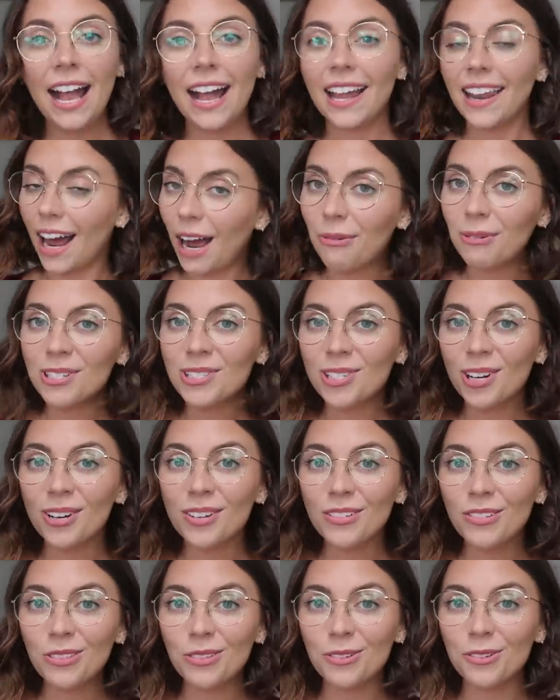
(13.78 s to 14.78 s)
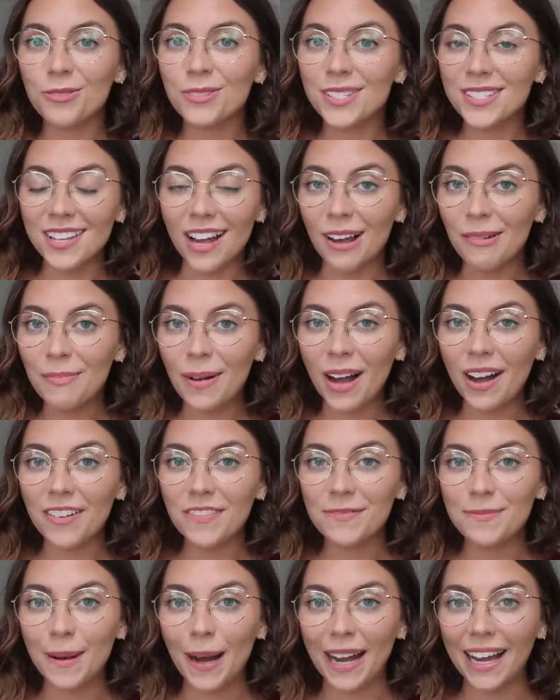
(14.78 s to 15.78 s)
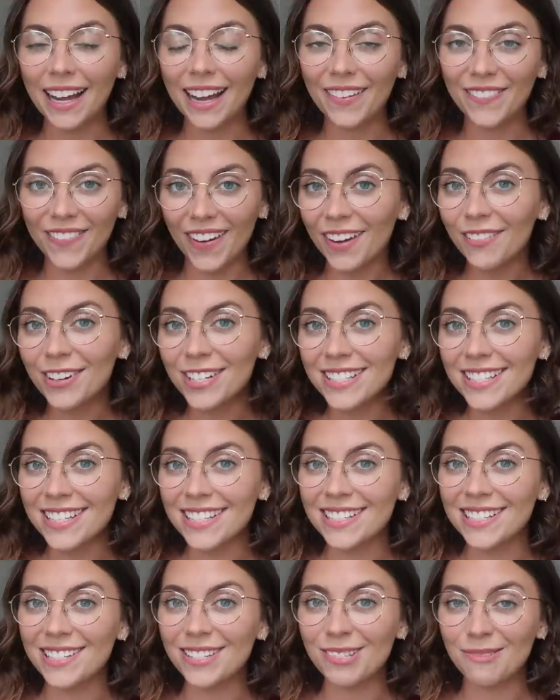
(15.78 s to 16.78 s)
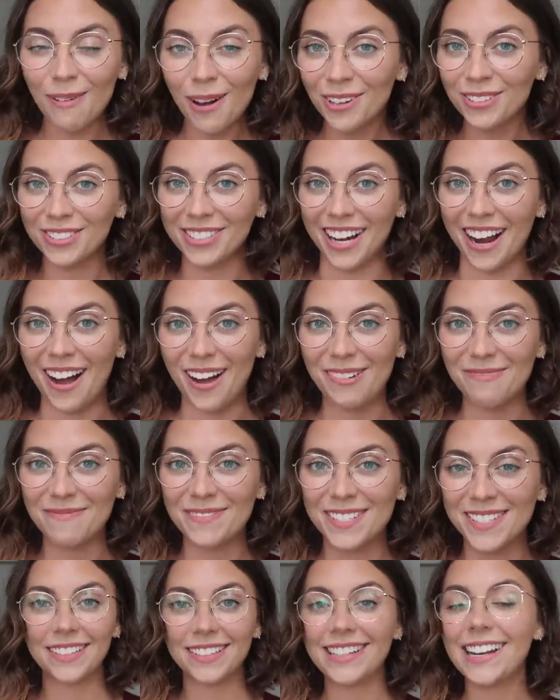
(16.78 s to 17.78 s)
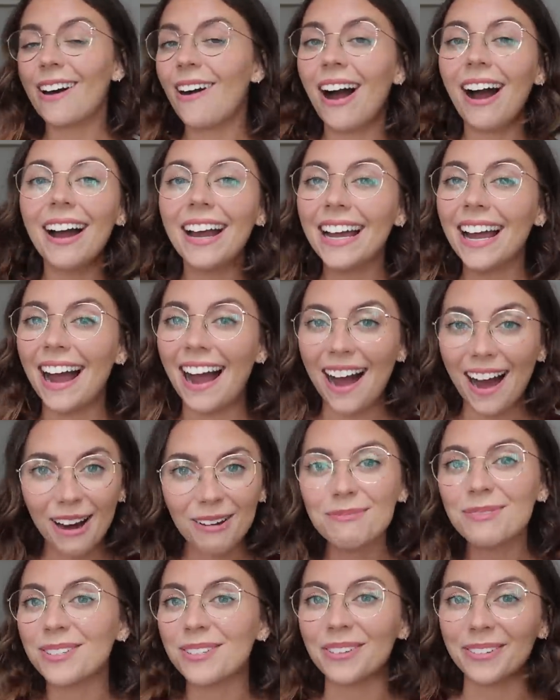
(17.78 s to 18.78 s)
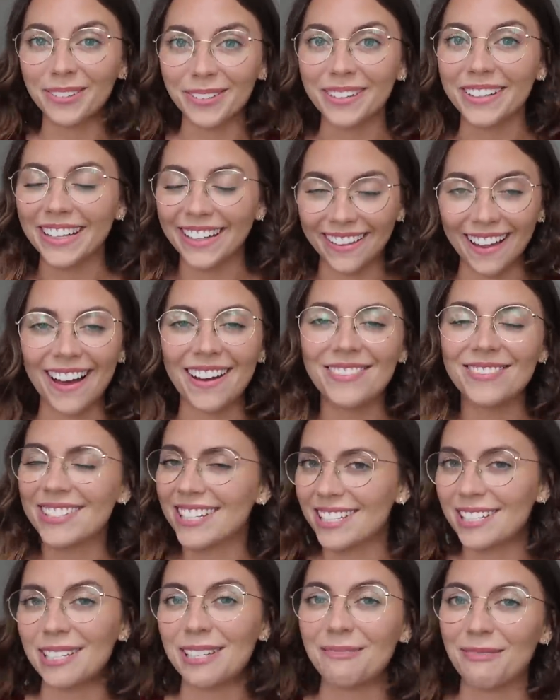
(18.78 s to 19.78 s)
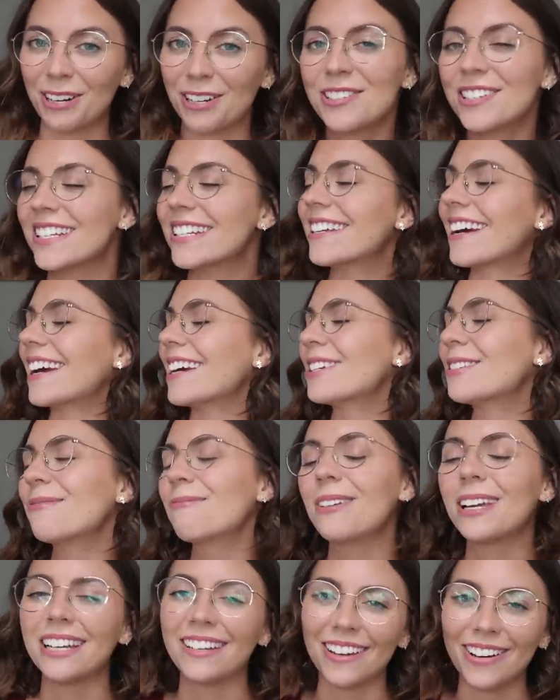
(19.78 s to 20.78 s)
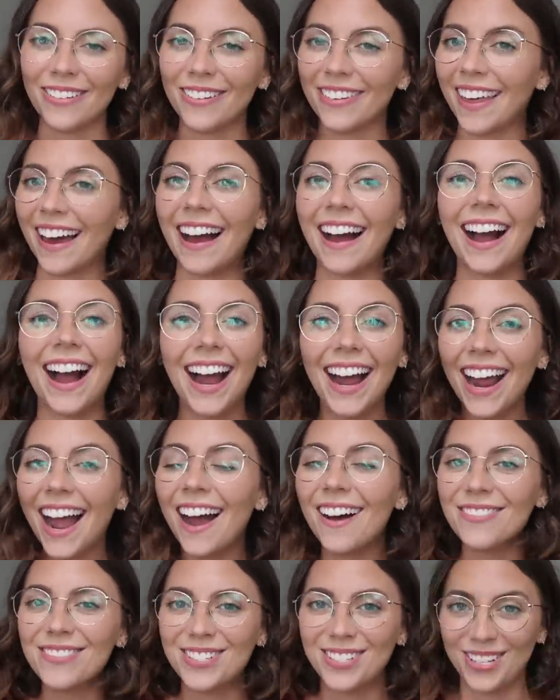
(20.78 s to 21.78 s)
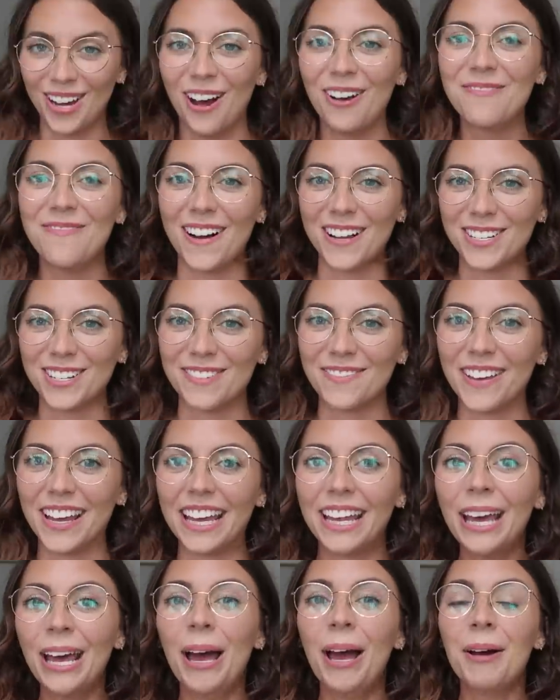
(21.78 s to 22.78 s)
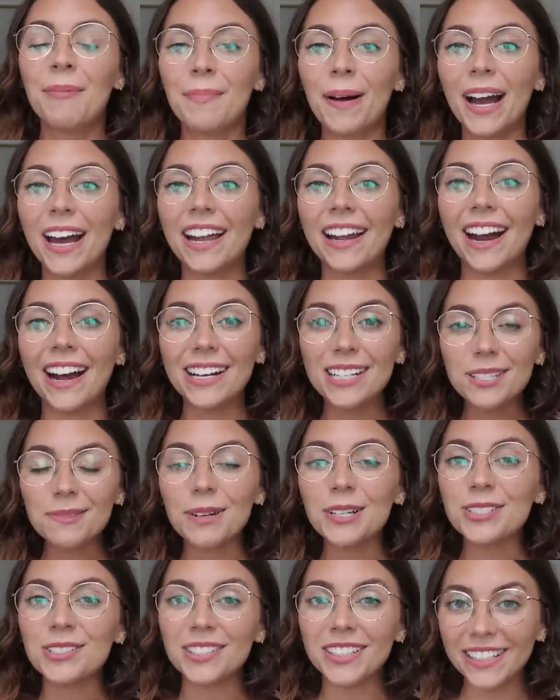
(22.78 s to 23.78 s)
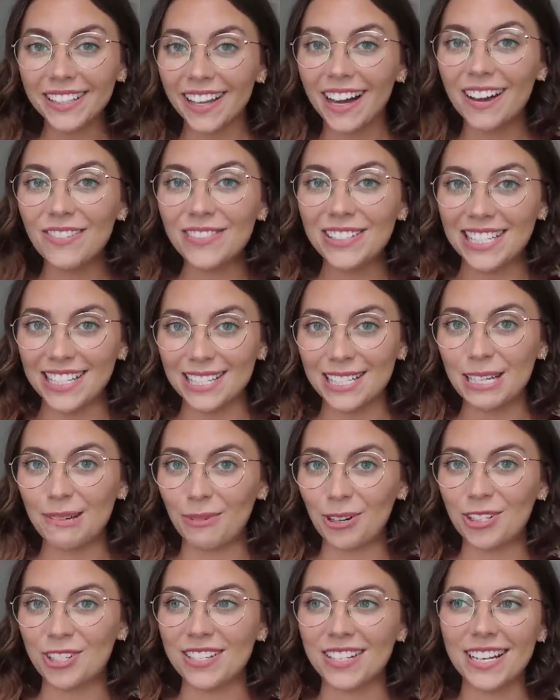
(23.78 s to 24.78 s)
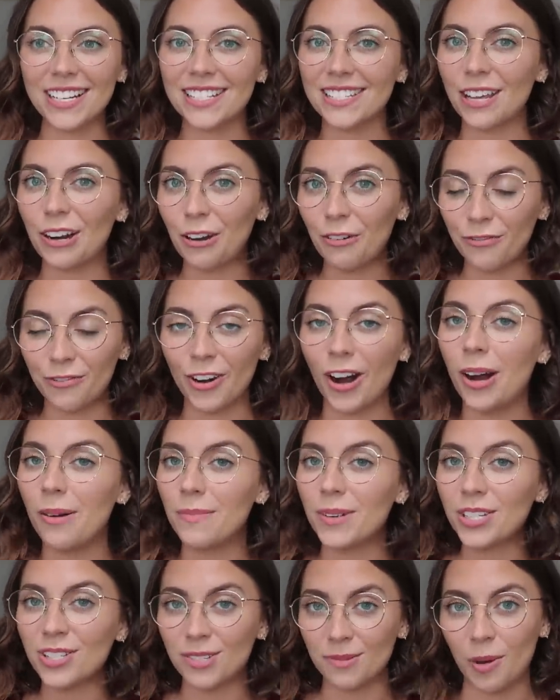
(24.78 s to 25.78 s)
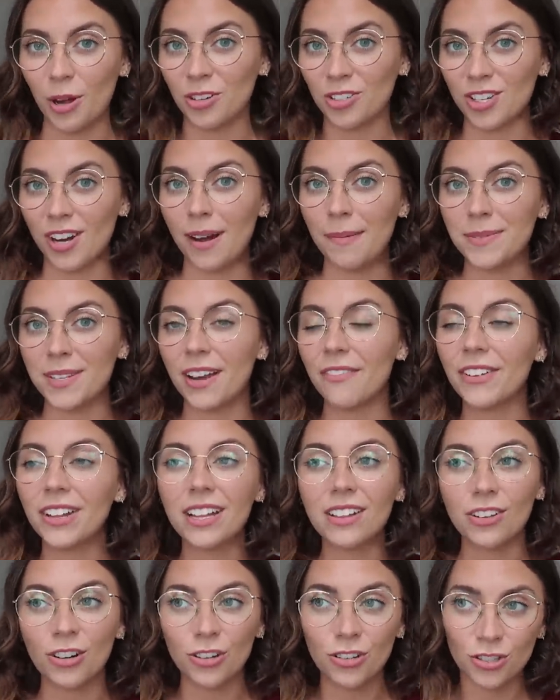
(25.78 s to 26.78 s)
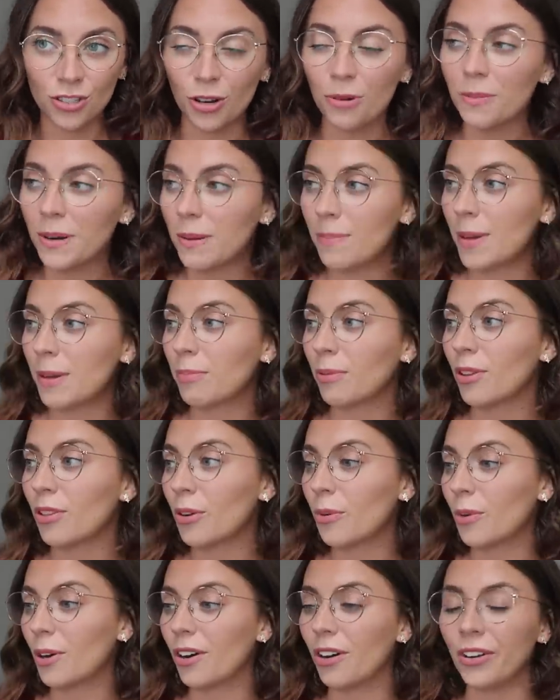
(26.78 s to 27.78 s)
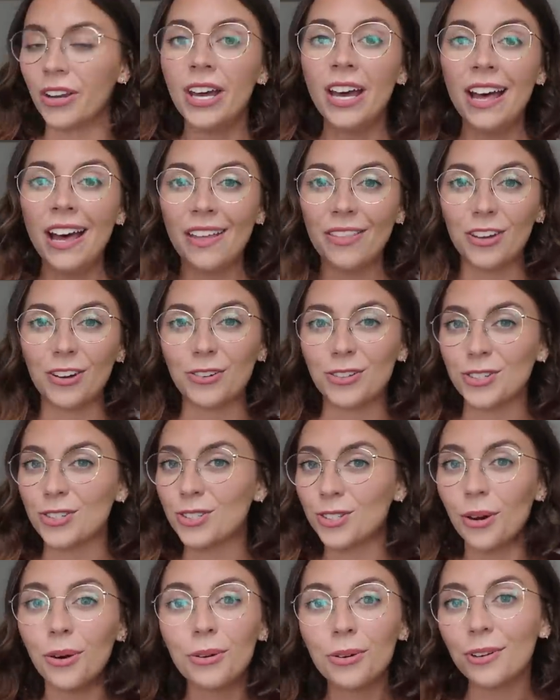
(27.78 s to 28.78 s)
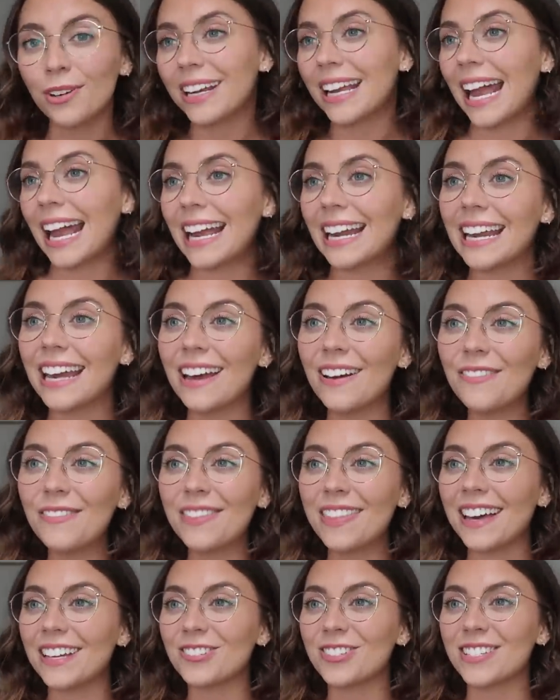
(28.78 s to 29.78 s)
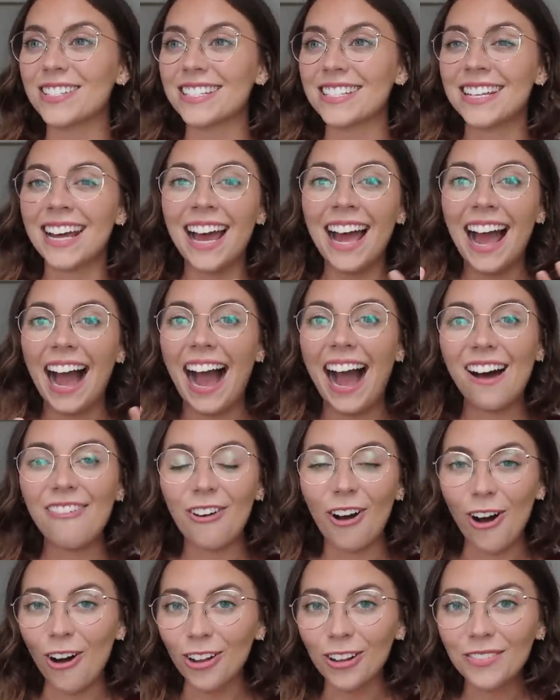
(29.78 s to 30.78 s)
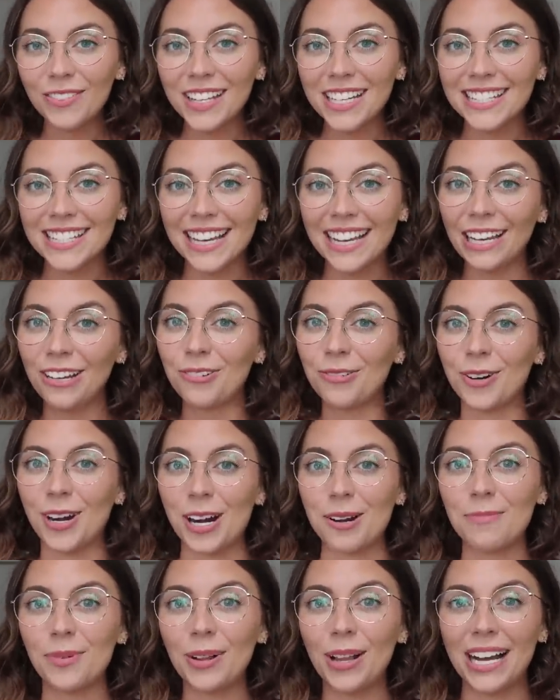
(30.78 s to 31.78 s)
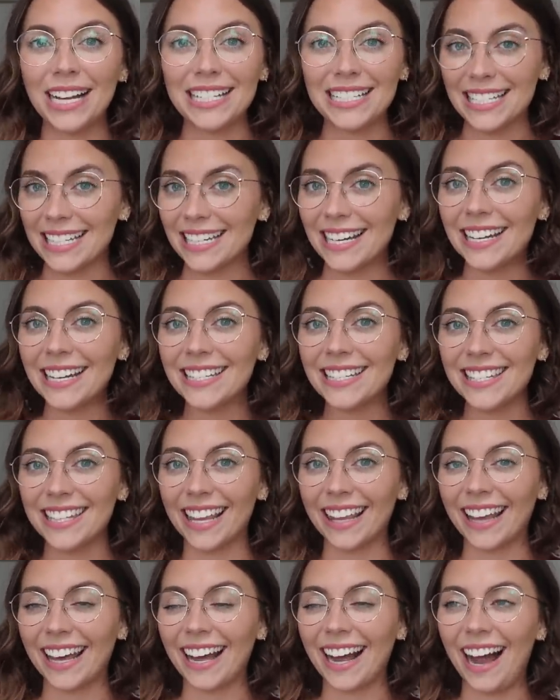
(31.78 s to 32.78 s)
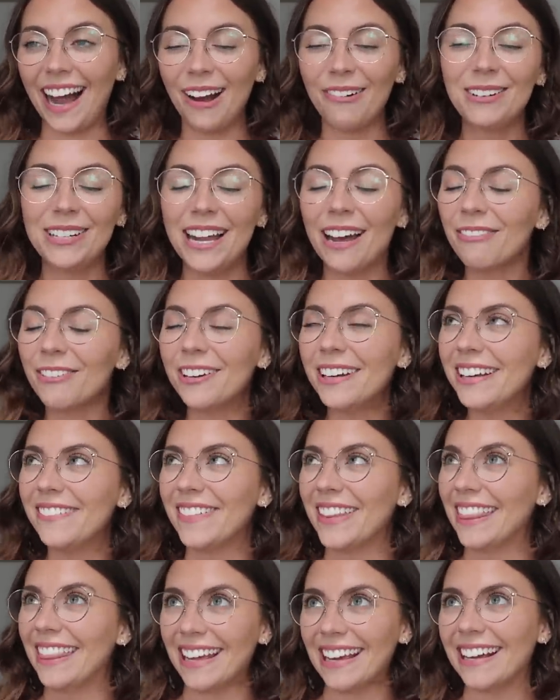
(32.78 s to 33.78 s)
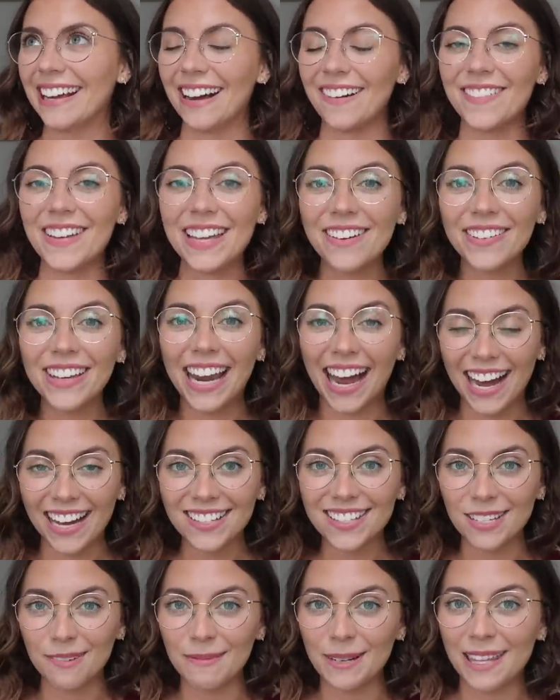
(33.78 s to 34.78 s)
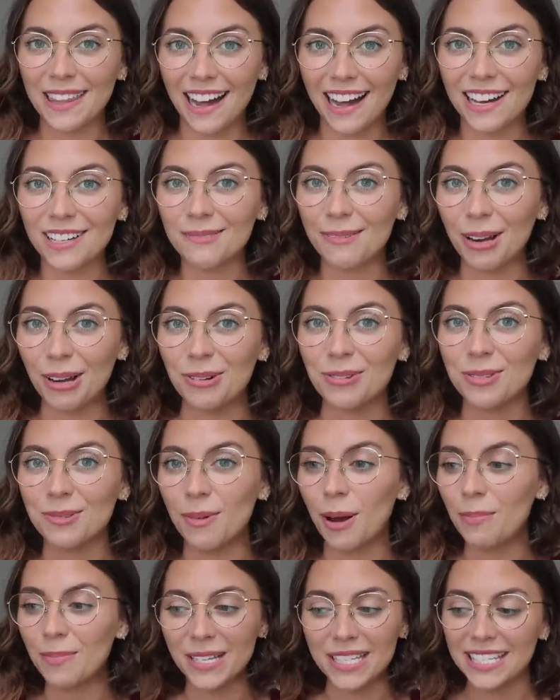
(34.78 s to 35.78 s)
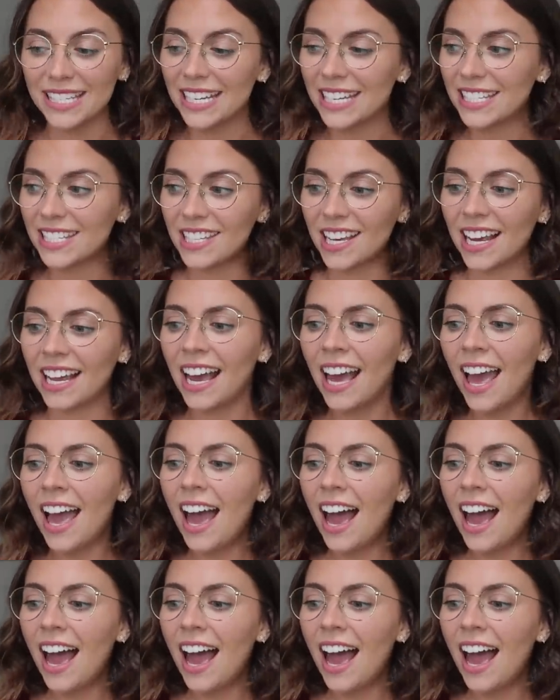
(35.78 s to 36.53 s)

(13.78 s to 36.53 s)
and I wanna talk you through some of my favorite Disney small shops. Now I absolutely love Disney merchandise, we know that. I have so much of it, but I especially love Disney merchandise that are from small shops. I feel like there are so many people in the world that are so creative, that just have all of these like incredible ideas that like I would never even think of. Even as somebody that has my own small business, like